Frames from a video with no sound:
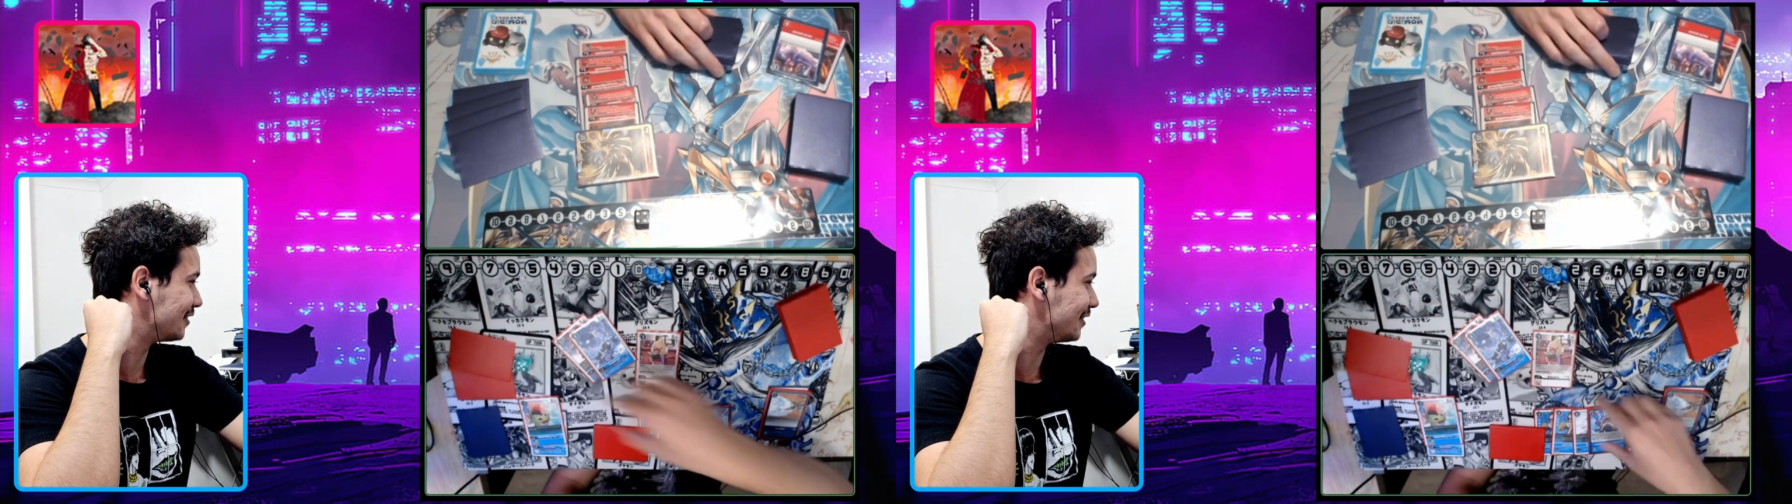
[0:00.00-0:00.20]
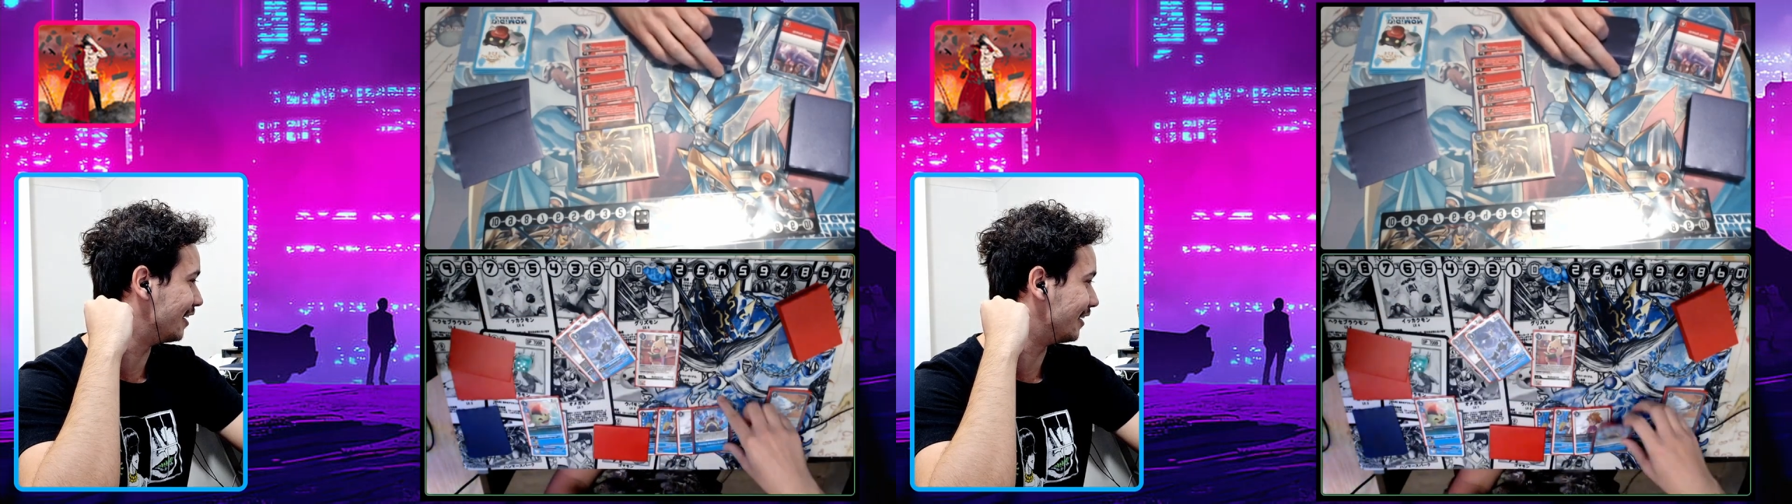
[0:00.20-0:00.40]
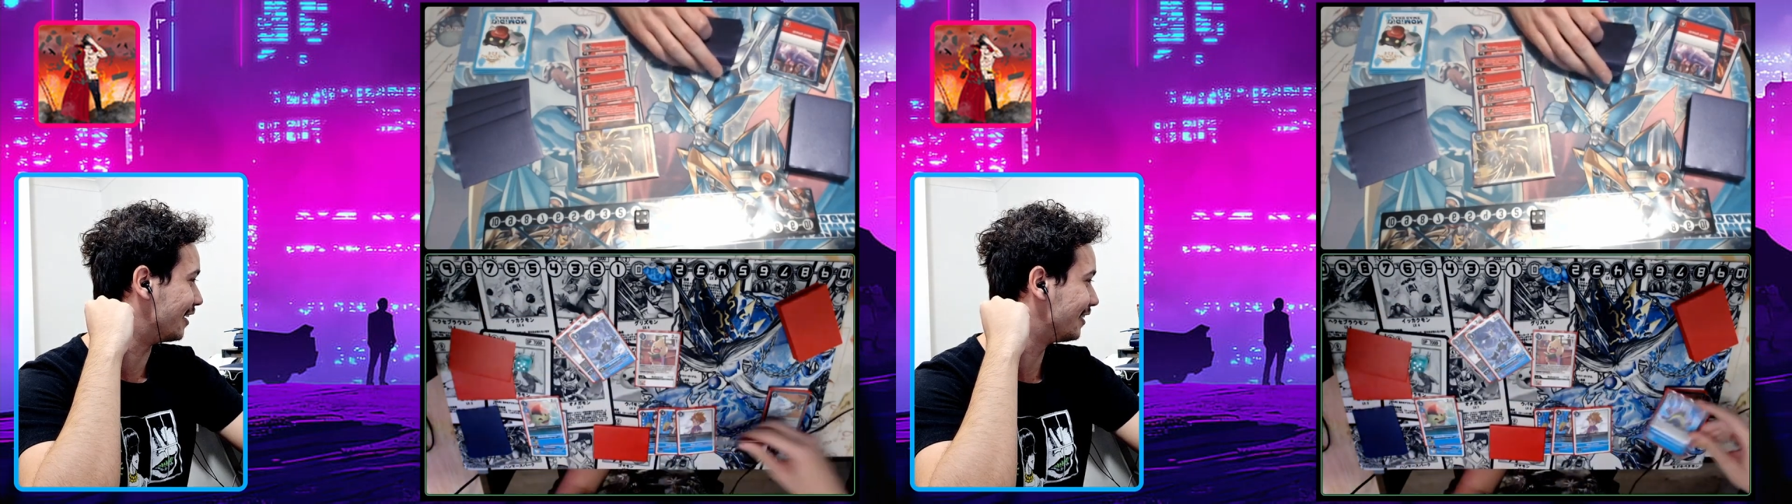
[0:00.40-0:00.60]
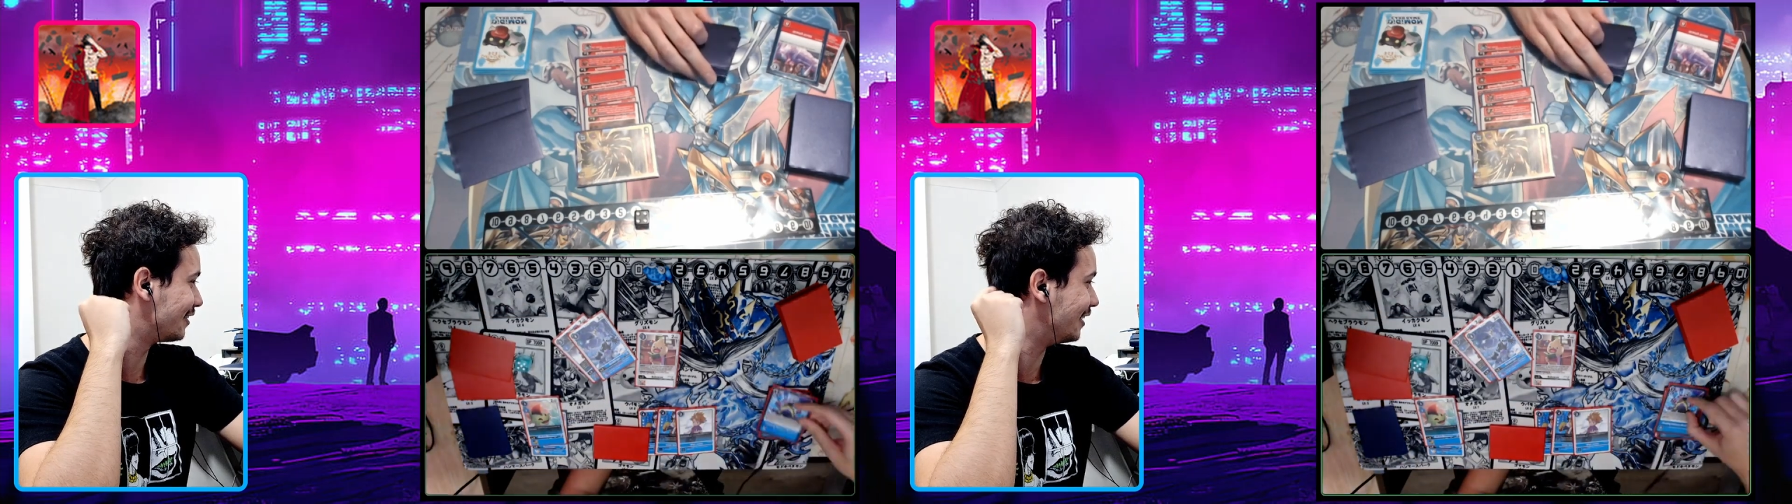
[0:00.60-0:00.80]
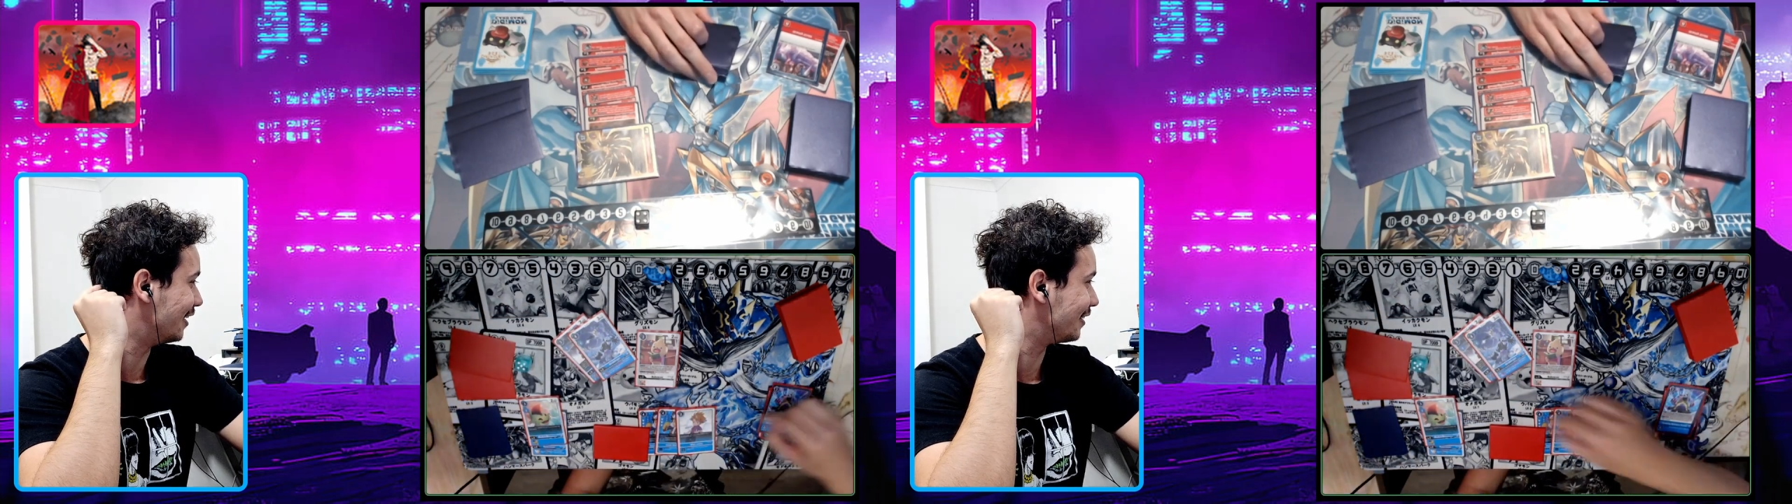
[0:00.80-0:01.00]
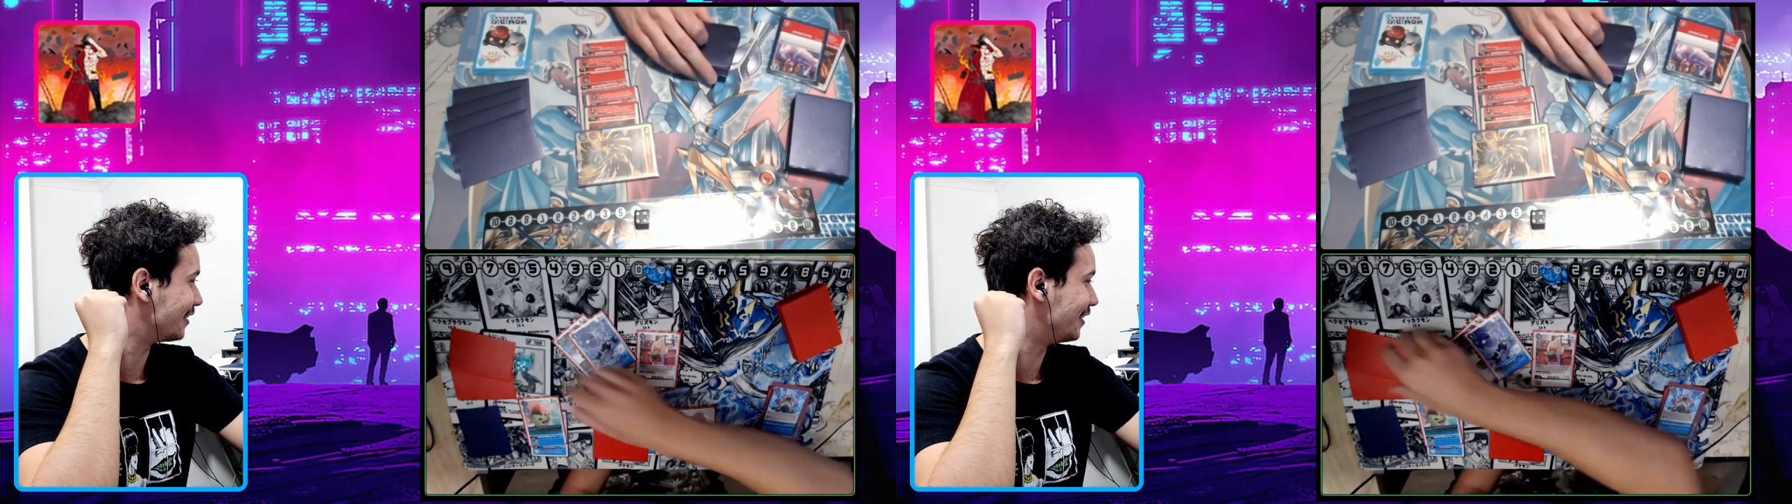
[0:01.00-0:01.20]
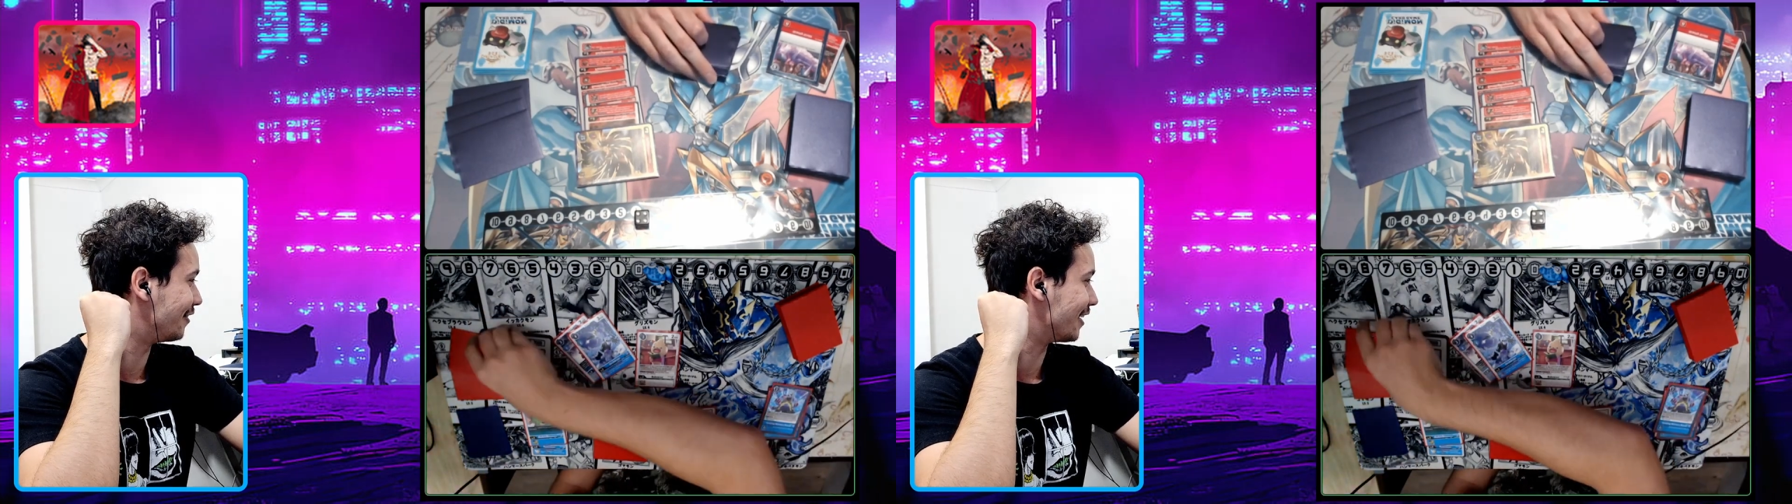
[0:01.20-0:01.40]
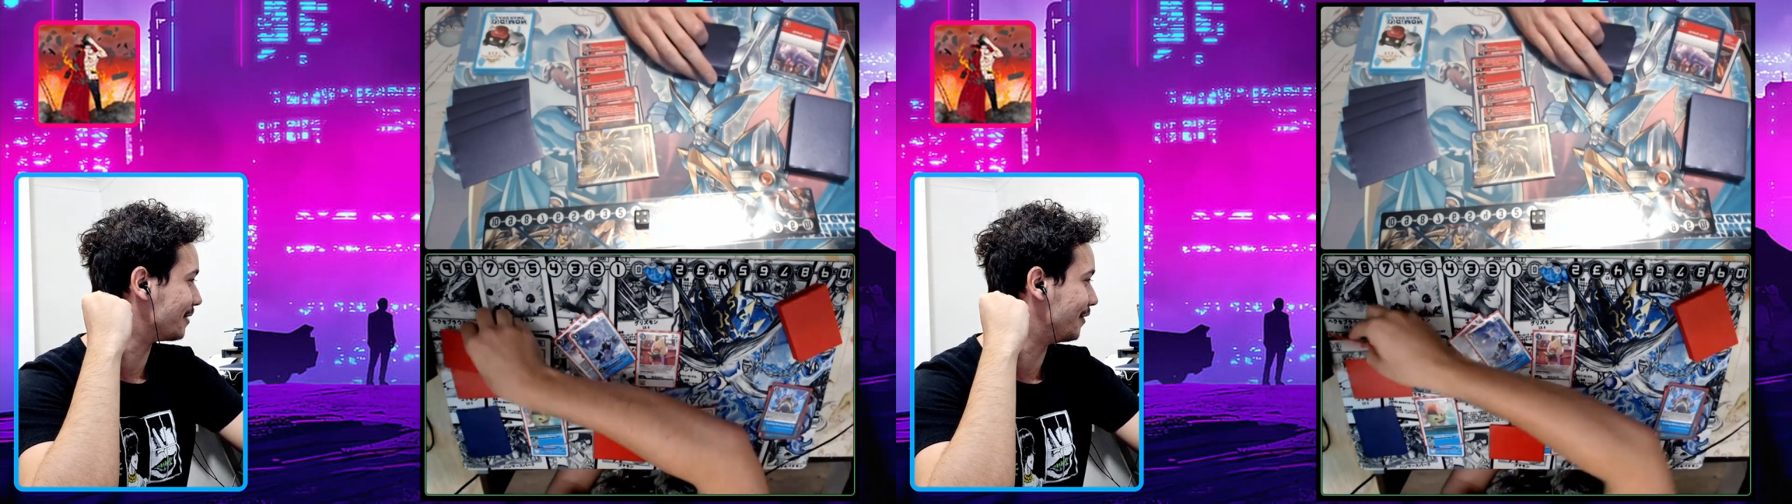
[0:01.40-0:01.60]
Yeah. He
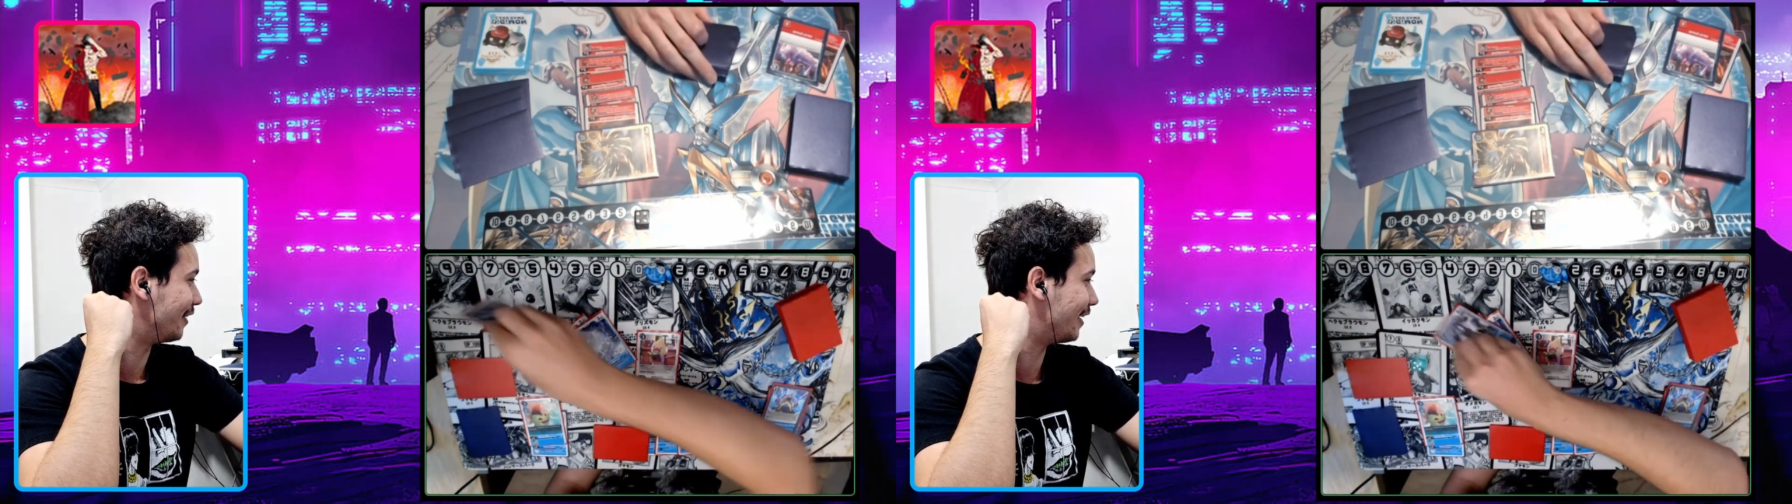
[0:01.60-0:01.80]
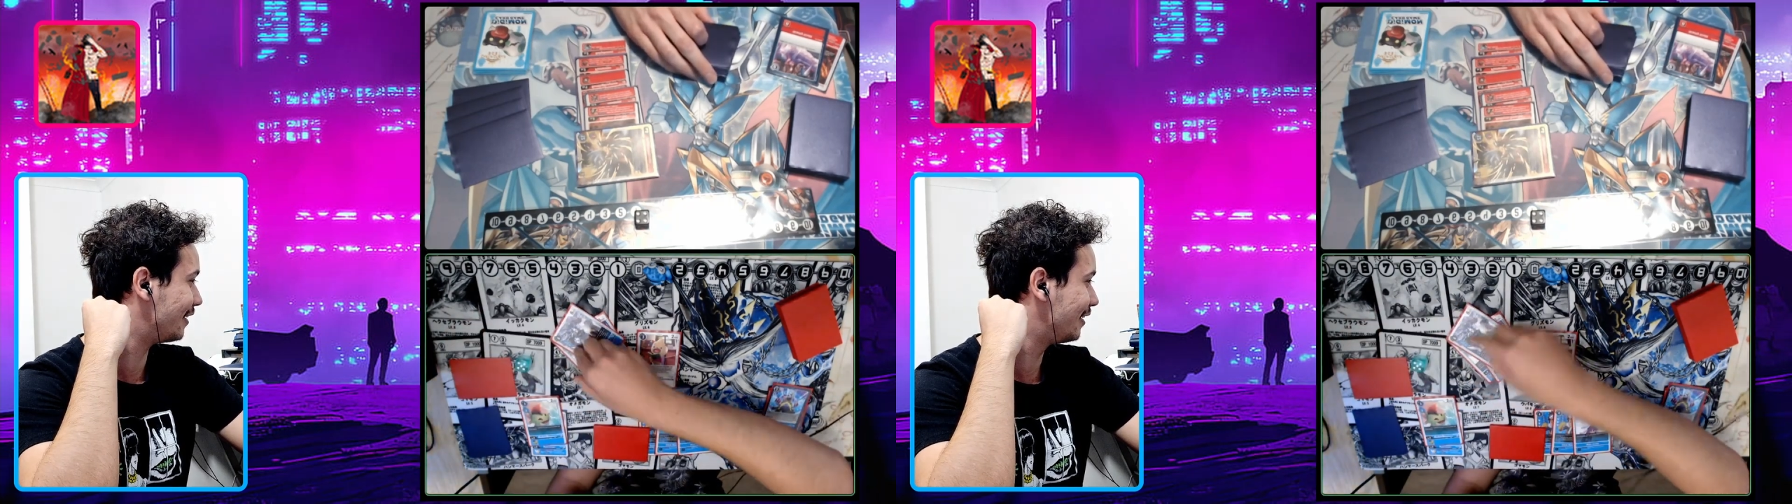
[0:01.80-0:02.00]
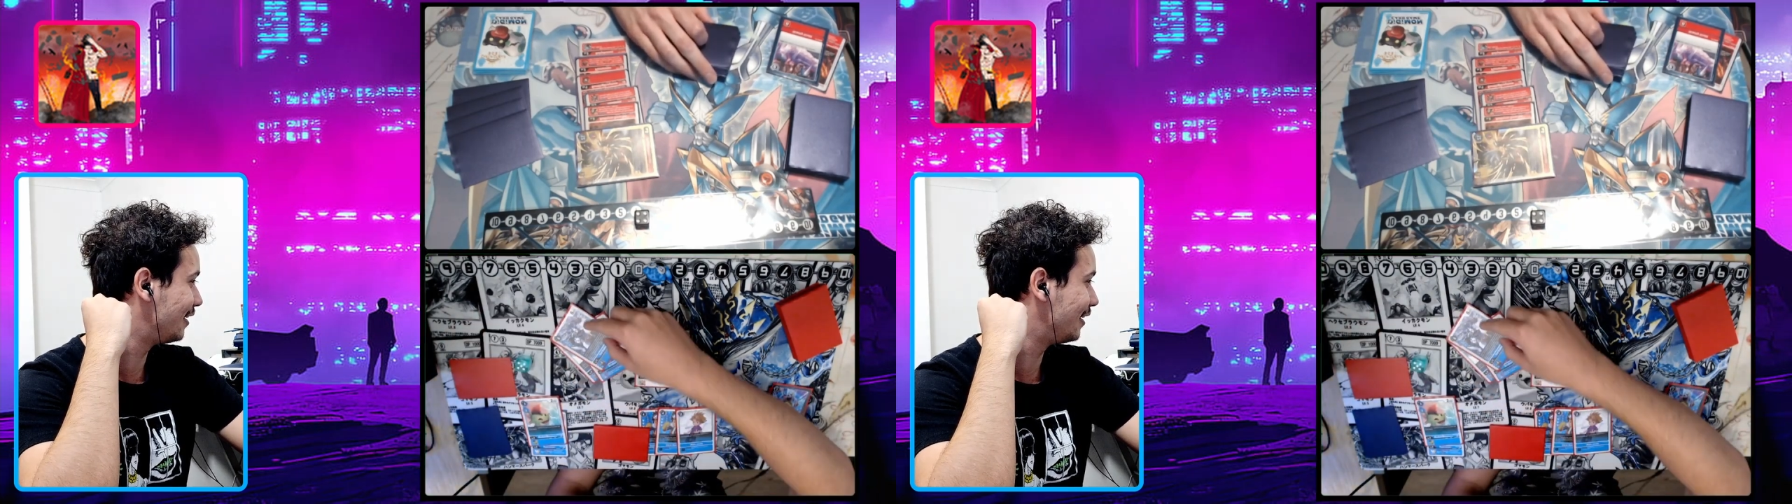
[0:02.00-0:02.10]
corrects me on that.